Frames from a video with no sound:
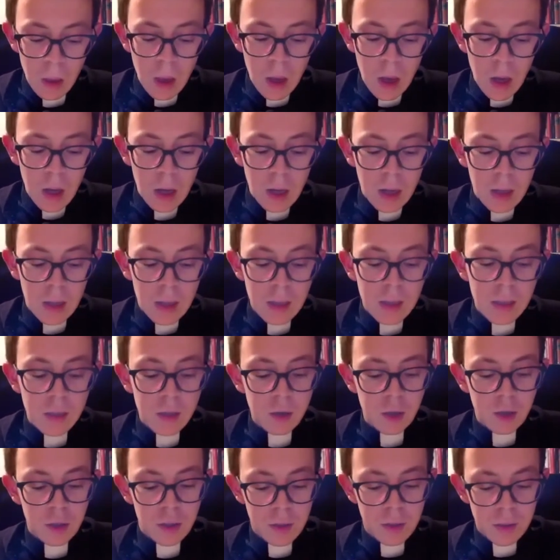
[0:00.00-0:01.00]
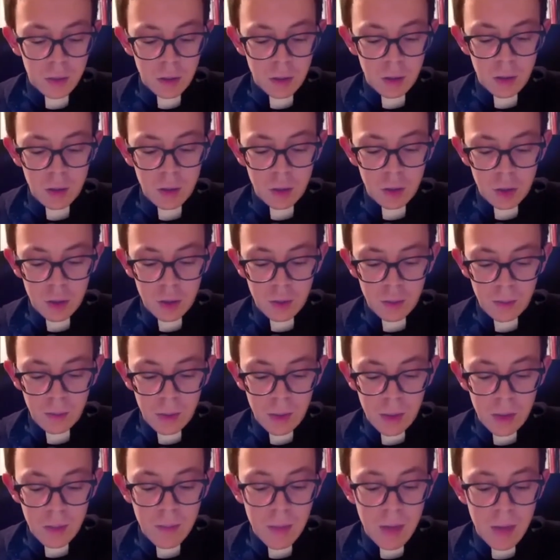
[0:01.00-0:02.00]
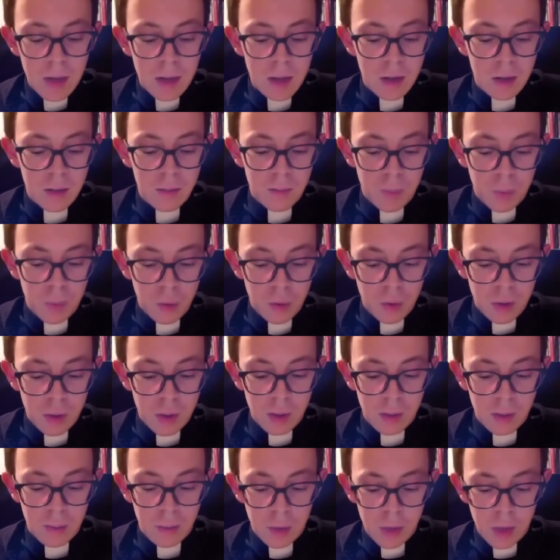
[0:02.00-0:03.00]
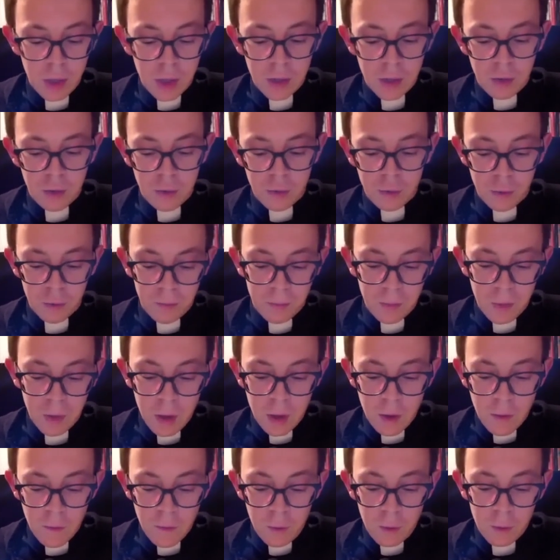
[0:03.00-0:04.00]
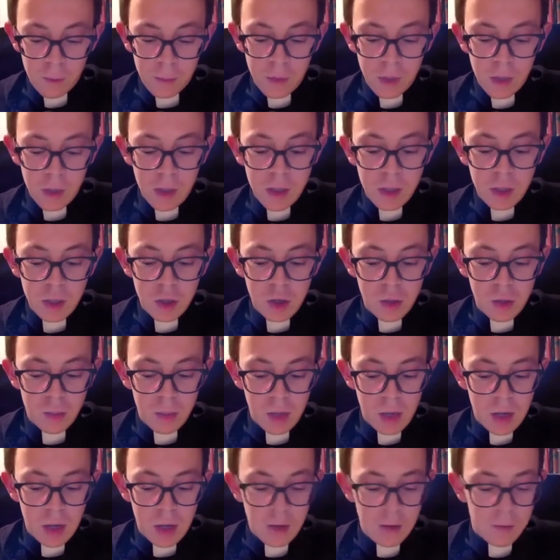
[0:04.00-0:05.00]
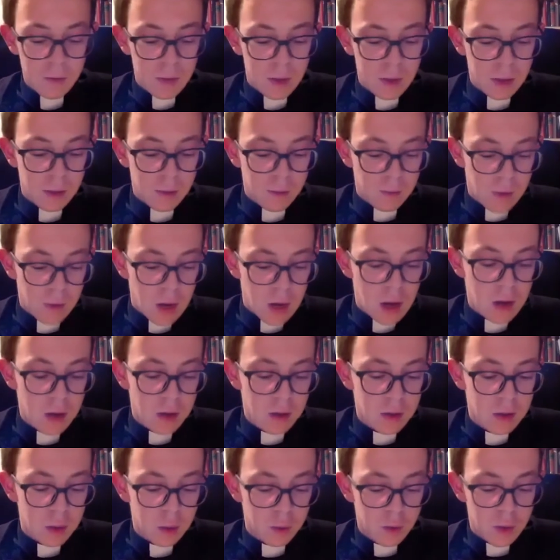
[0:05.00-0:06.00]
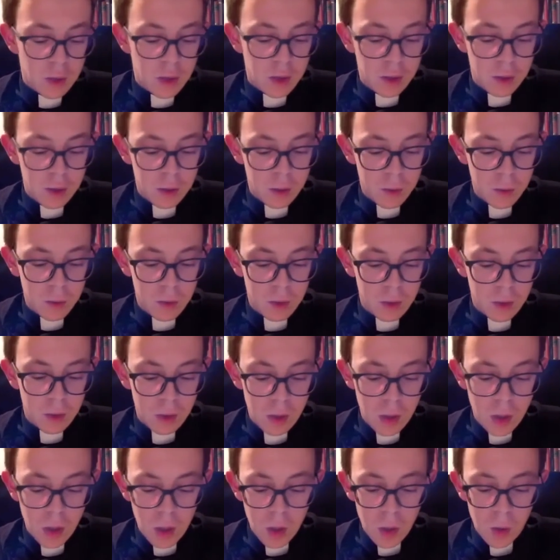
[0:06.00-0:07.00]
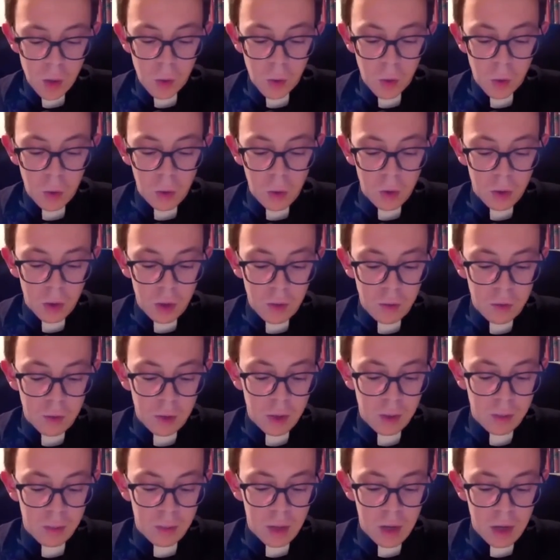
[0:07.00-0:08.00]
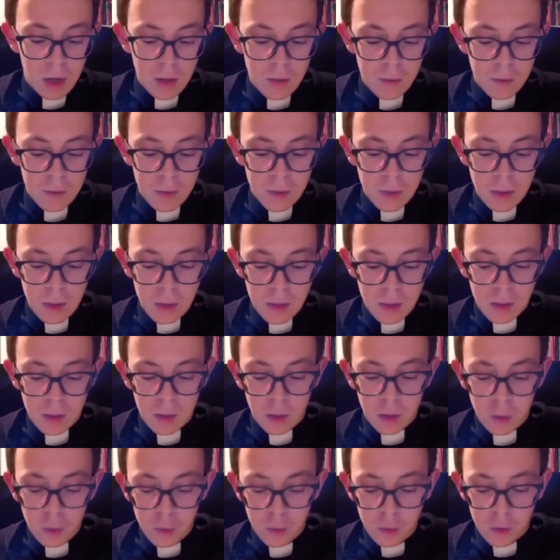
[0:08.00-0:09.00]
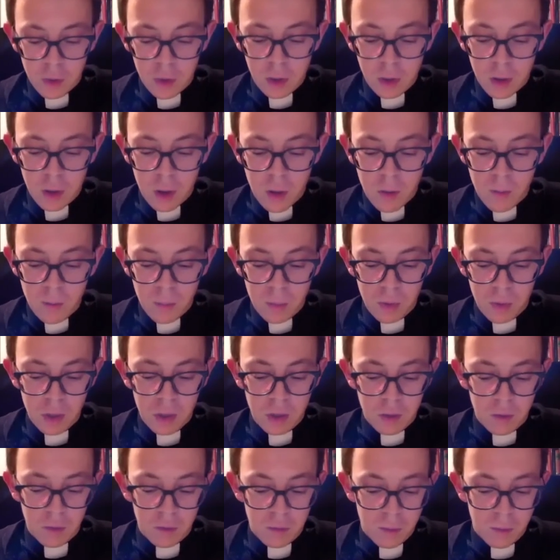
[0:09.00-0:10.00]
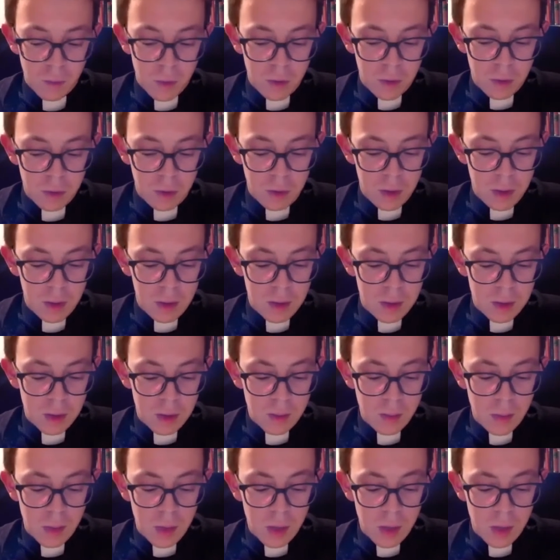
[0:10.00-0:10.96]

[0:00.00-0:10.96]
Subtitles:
In his research, he made an important breakthrough from the initial belief that violence toward those who hold different beliefs is a crucial component of monotheism